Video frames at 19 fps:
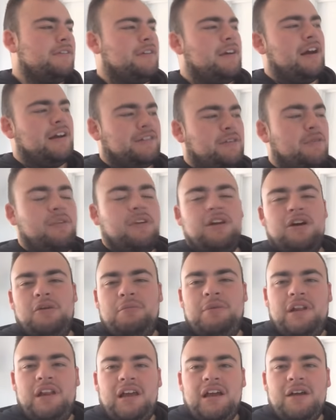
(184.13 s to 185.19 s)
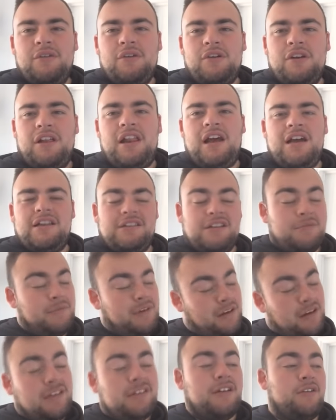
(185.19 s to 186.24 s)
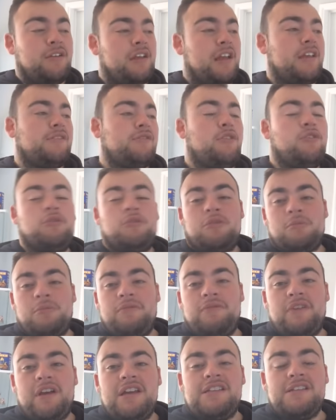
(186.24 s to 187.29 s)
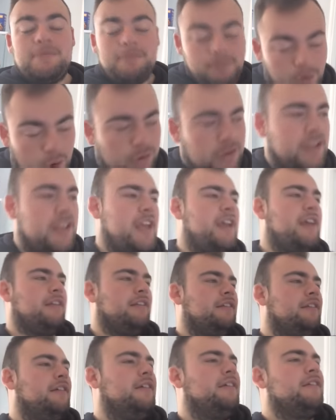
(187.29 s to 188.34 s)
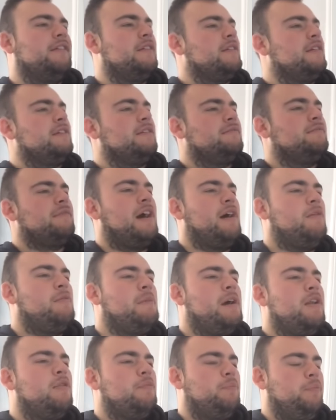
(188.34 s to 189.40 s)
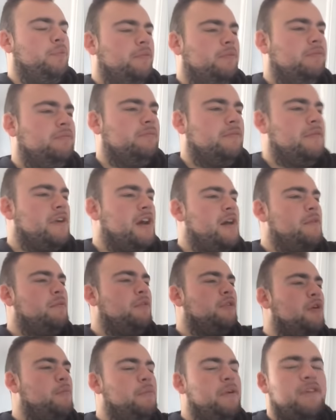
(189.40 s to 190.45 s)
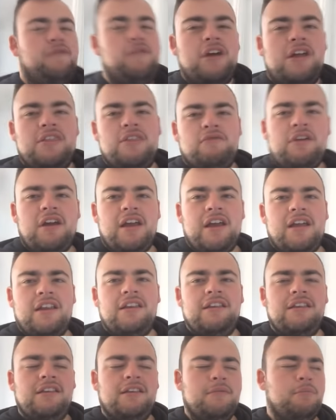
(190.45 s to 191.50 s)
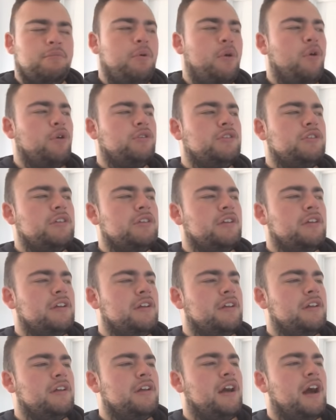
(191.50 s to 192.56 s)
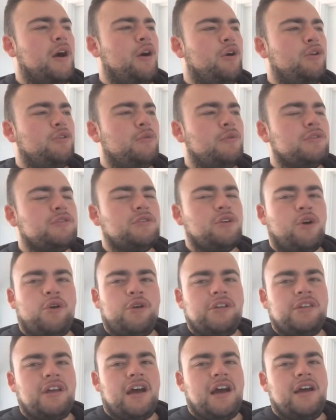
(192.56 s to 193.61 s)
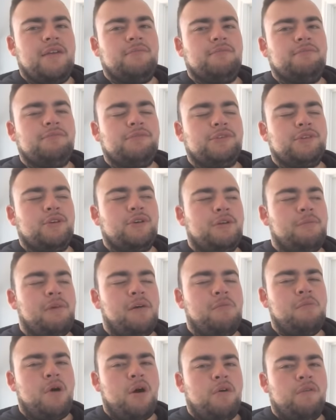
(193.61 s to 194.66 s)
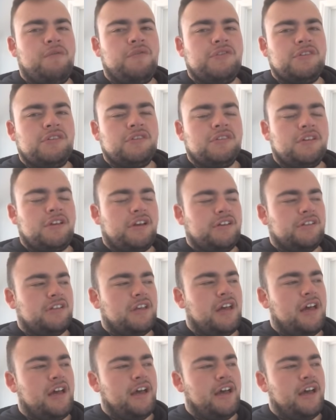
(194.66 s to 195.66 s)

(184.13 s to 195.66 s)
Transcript: I do a little bit, like, I'm not going to lie to you. I mean, listen, I'm going to get soaked, I'm going to be freezing. But again, I will man up. I will not be afraid of the rain. But I want to do a story time. So you're about moths. Because,